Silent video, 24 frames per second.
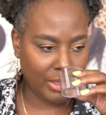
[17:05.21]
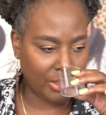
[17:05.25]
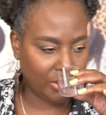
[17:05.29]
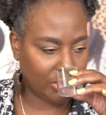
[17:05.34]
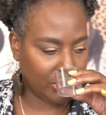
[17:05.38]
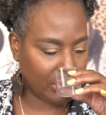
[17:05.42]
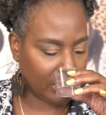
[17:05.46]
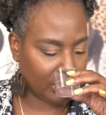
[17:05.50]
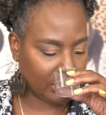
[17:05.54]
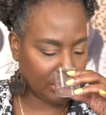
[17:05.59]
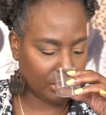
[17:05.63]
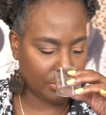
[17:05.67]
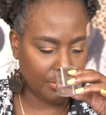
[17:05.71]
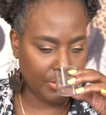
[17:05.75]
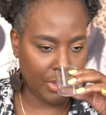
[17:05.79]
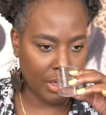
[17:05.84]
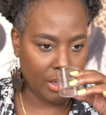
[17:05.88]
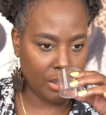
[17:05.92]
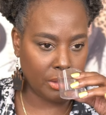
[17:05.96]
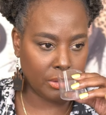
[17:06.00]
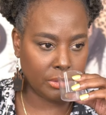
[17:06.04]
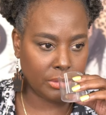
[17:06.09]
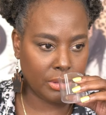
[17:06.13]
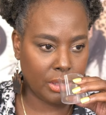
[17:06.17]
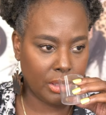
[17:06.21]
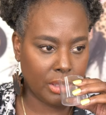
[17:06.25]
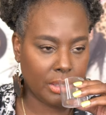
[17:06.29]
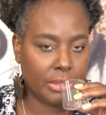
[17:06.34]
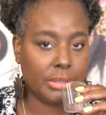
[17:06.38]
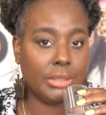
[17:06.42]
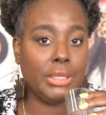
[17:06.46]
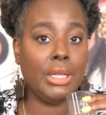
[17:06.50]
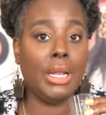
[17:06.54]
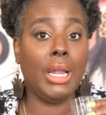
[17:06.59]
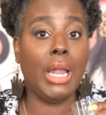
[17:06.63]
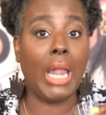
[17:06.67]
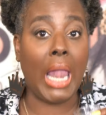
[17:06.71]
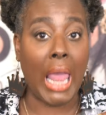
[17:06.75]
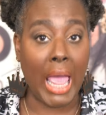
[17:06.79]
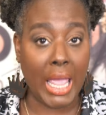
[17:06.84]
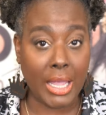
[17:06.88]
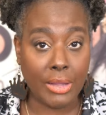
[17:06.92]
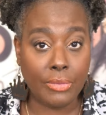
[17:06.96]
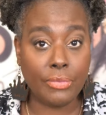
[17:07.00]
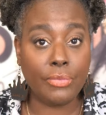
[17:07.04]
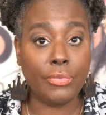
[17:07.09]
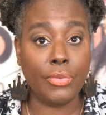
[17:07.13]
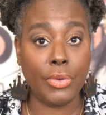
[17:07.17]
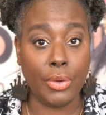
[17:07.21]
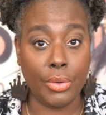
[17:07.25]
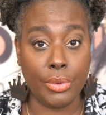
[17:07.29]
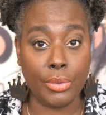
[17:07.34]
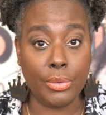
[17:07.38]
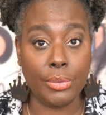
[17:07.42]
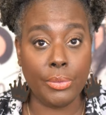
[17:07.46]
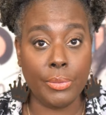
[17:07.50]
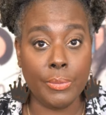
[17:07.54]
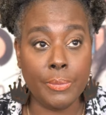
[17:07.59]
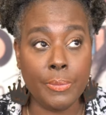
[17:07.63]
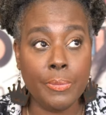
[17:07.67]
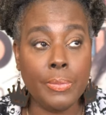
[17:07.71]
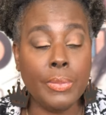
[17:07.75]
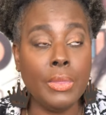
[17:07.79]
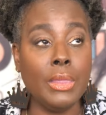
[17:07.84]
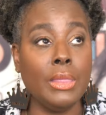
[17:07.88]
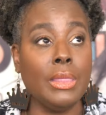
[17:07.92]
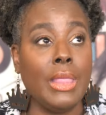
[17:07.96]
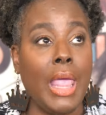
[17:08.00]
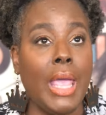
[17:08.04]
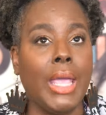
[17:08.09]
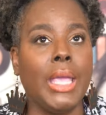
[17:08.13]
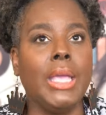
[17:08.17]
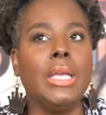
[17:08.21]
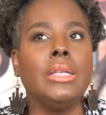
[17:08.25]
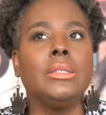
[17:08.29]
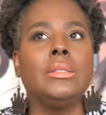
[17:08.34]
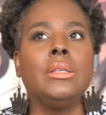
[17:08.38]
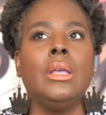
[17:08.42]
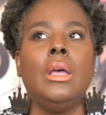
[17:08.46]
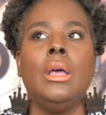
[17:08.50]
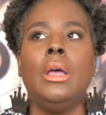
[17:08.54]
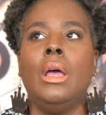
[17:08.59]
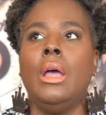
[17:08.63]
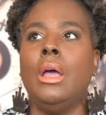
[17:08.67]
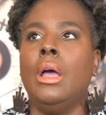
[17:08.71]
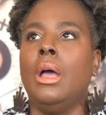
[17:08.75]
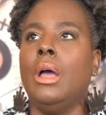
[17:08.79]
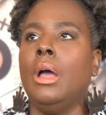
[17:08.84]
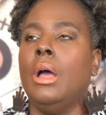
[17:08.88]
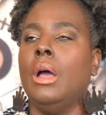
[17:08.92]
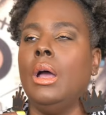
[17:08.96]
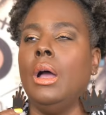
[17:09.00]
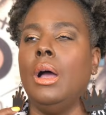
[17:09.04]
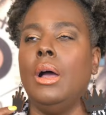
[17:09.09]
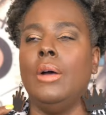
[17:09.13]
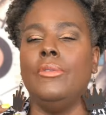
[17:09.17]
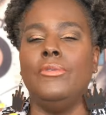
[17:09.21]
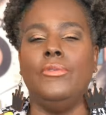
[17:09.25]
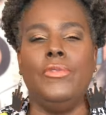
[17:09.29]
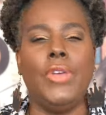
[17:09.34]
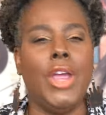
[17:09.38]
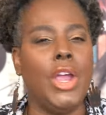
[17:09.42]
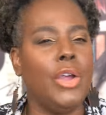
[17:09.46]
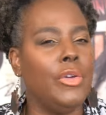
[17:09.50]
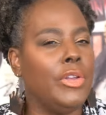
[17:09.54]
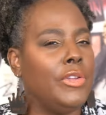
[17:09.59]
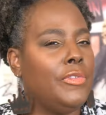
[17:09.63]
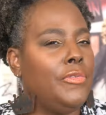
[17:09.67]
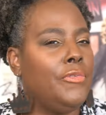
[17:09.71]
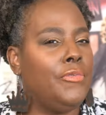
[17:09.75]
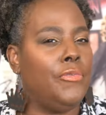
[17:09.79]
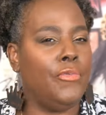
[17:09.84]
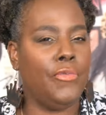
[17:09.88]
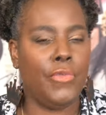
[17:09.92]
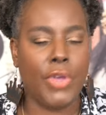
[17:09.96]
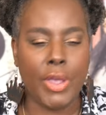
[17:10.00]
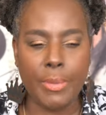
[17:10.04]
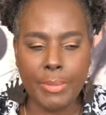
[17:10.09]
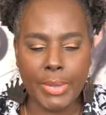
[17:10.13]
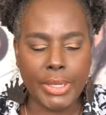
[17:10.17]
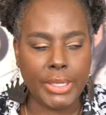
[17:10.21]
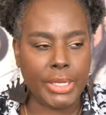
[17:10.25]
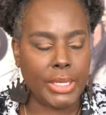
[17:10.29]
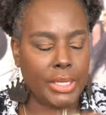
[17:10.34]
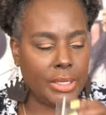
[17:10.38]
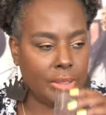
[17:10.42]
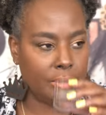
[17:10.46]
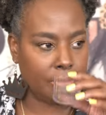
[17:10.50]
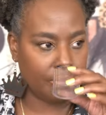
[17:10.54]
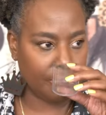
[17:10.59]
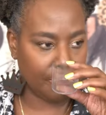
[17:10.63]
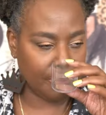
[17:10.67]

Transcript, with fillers: It just smells delightful. Like it's very feminine.